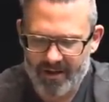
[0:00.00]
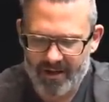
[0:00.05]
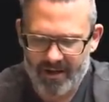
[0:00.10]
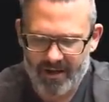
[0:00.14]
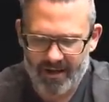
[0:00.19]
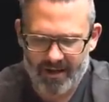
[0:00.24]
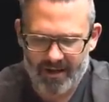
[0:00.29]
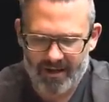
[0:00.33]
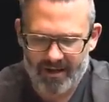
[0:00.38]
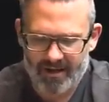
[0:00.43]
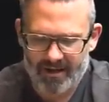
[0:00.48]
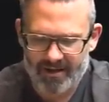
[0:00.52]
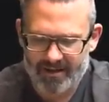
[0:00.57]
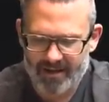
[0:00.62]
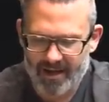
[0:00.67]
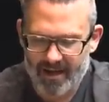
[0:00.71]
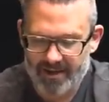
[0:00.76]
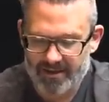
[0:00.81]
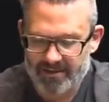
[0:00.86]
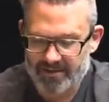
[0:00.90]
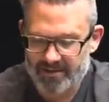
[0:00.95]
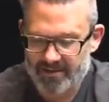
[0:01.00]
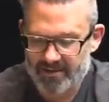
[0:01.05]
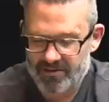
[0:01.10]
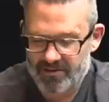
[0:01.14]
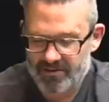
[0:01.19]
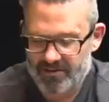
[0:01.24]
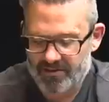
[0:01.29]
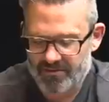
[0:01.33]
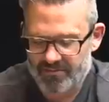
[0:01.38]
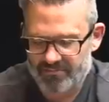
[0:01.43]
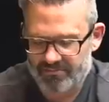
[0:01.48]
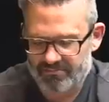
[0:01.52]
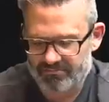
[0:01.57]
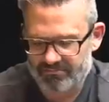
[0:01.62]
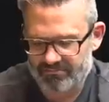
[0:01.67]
uh, against